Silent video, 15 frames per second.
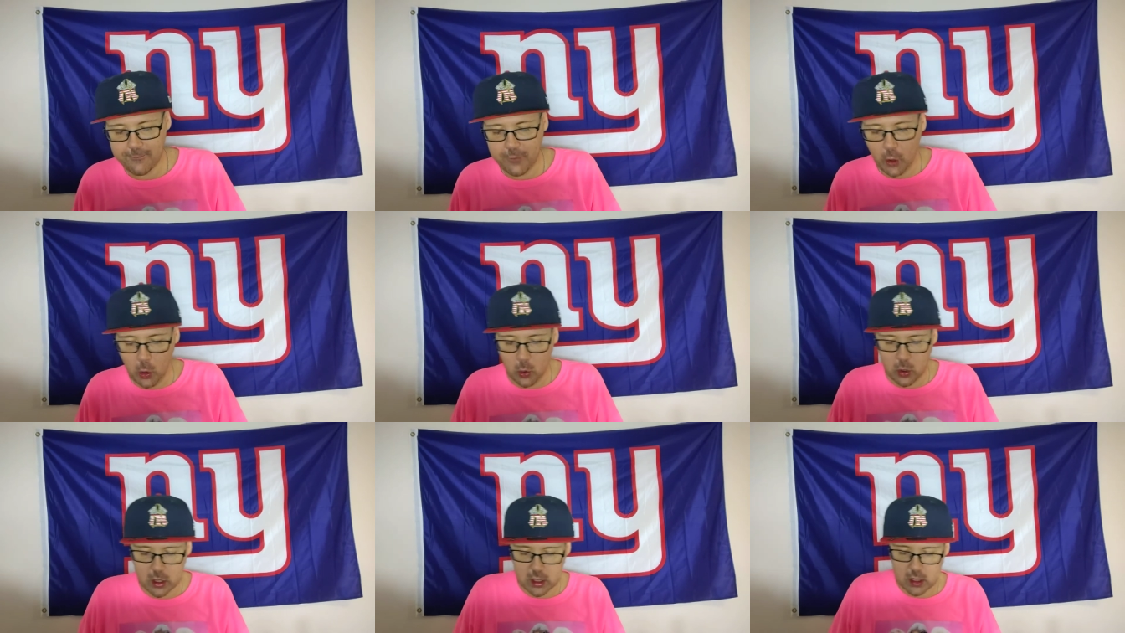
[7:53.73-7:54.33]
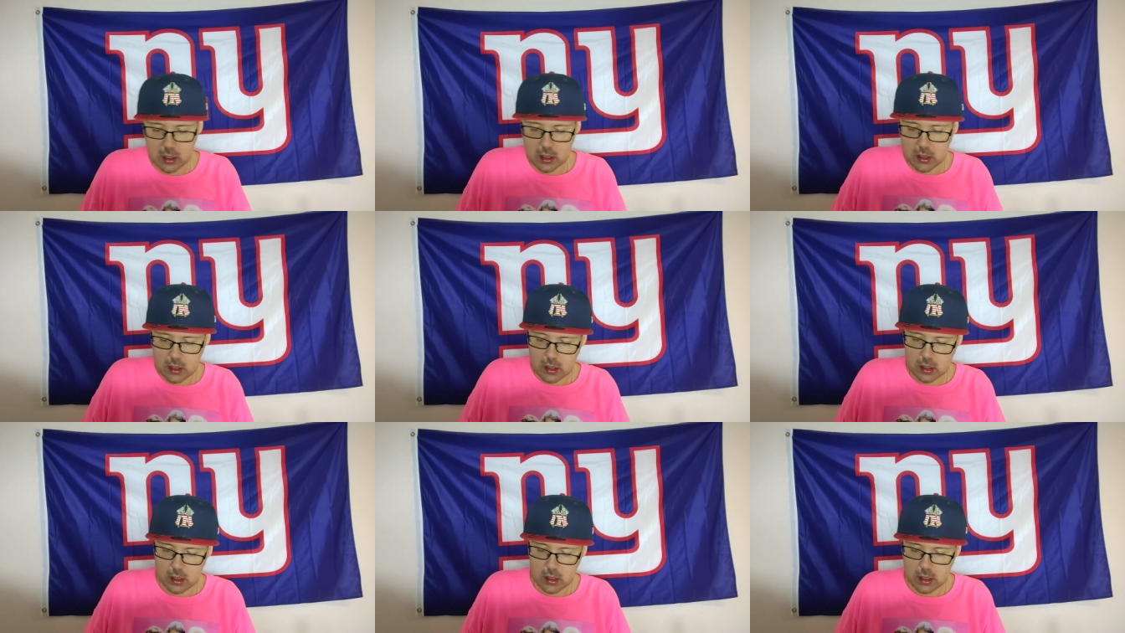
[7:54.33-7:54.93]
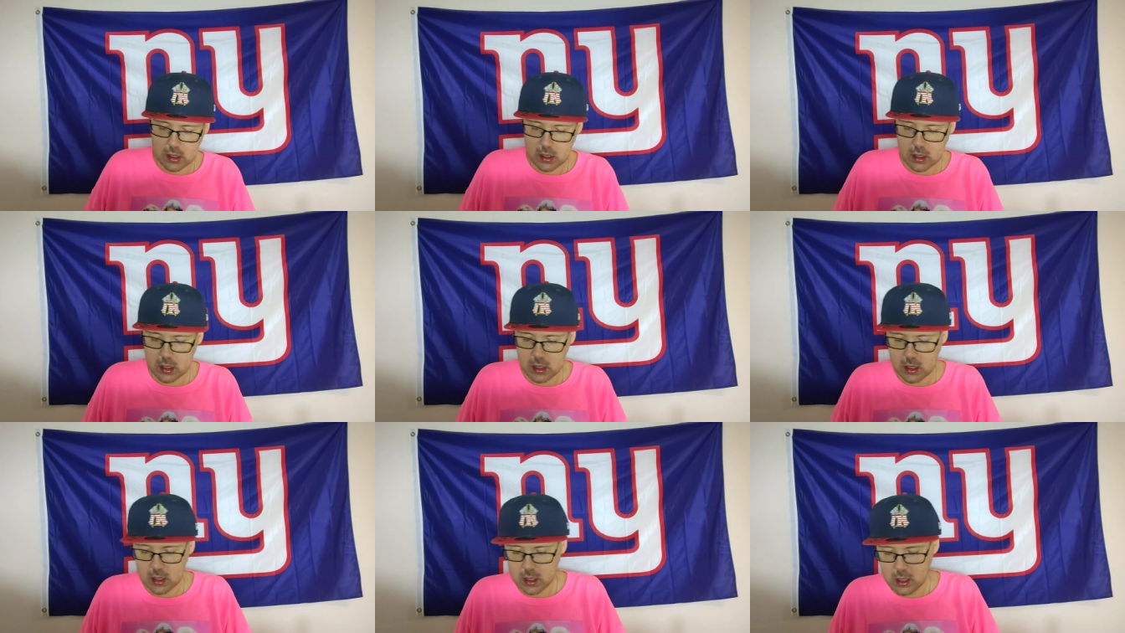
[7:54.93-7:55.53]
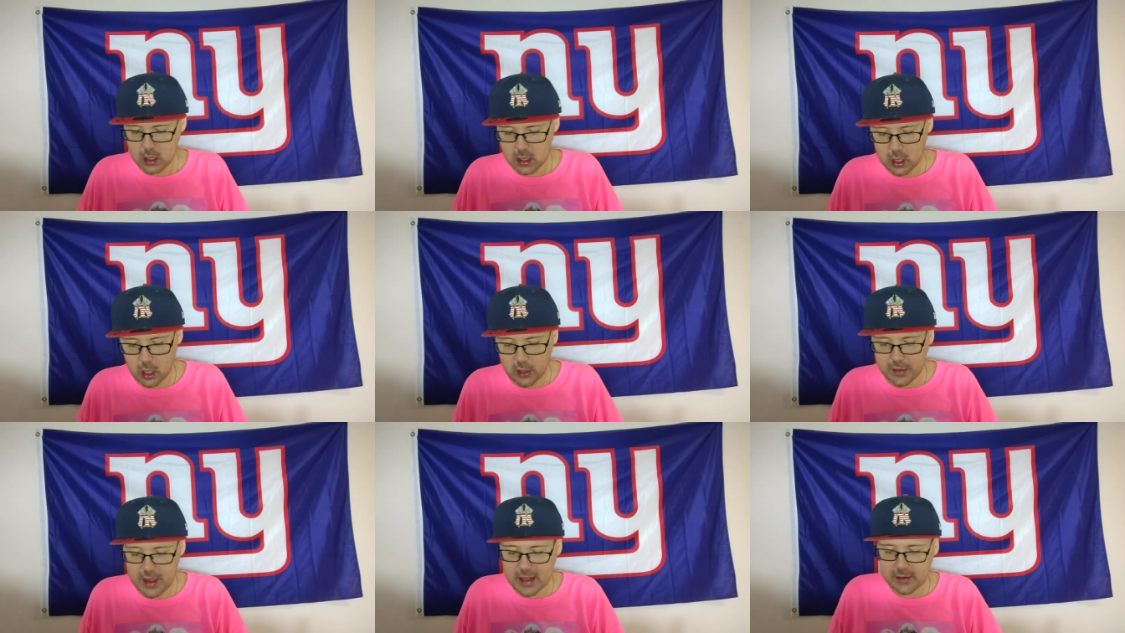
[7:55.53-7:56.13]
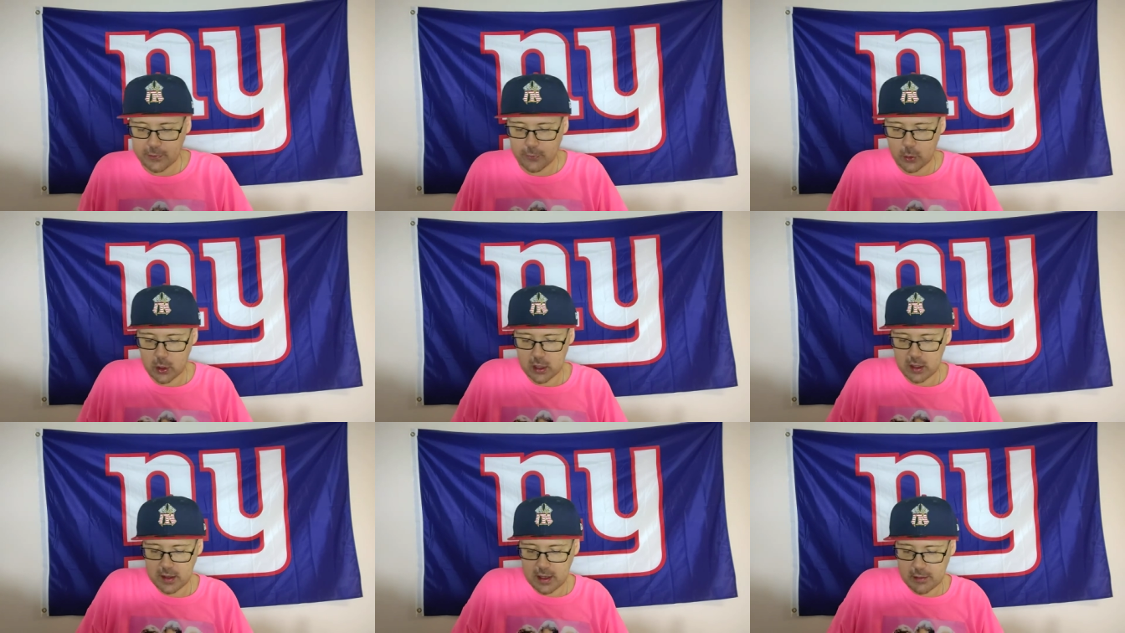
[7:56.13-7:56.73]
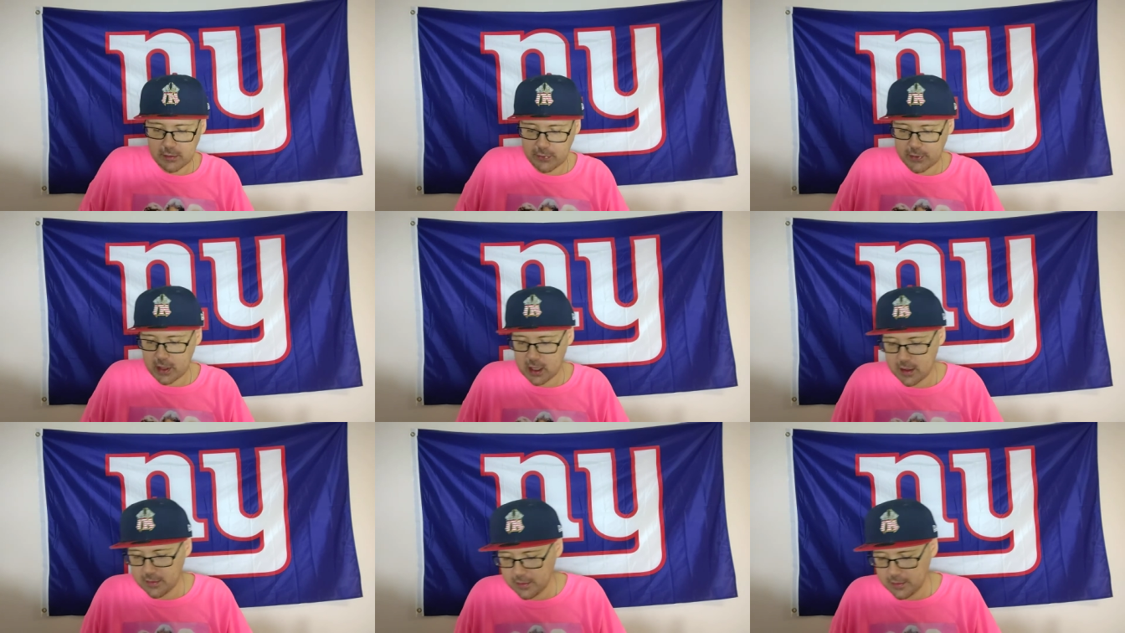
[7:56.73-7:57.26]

4. Oh, that's 4. That's 5.